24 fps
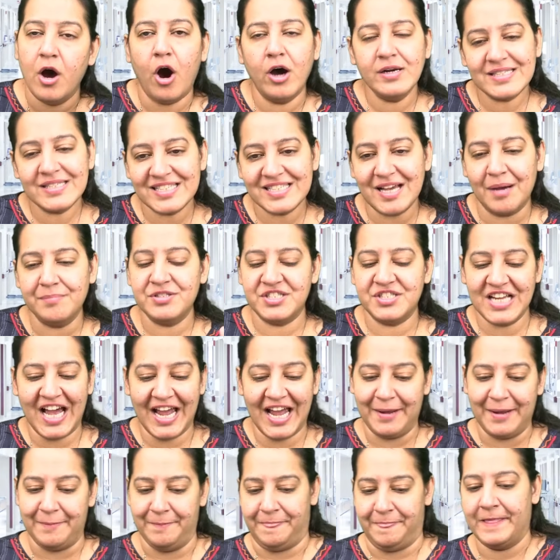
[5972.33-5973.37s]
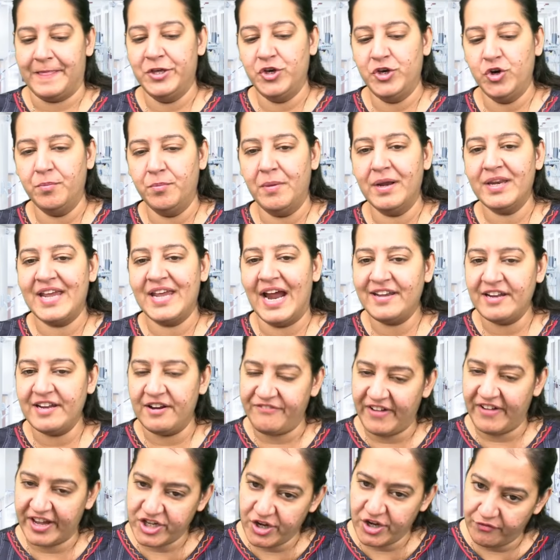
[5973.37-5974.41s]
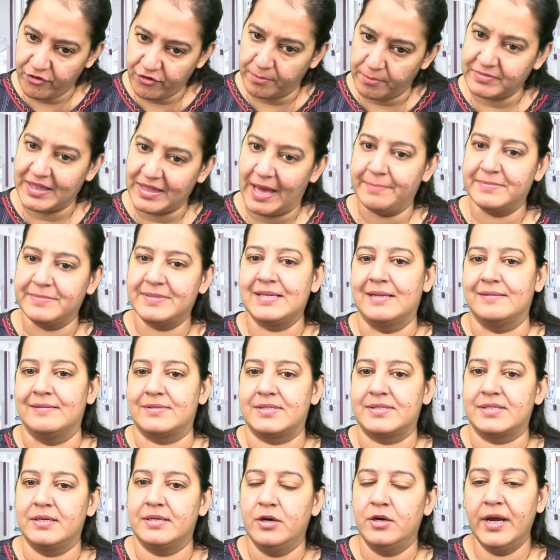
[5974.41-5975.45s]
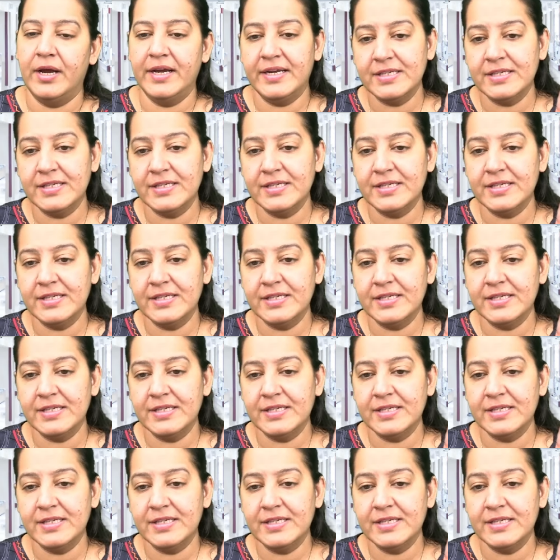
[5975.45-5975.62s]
or sometime human get infection from themselves.